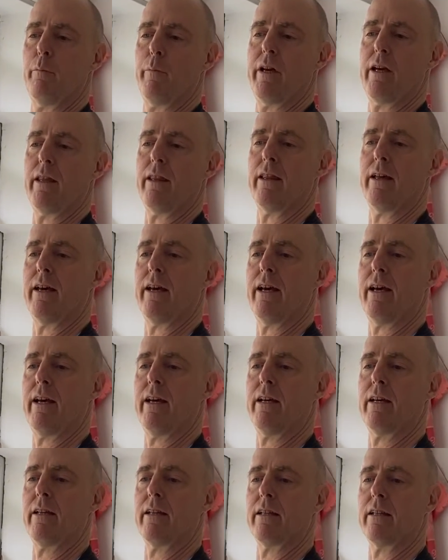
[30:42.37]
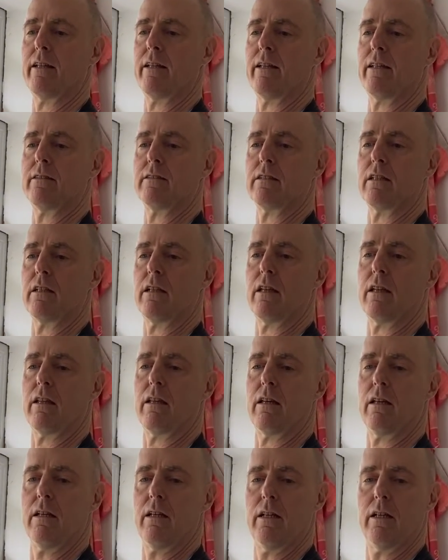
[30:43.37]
bit there, and then there's another,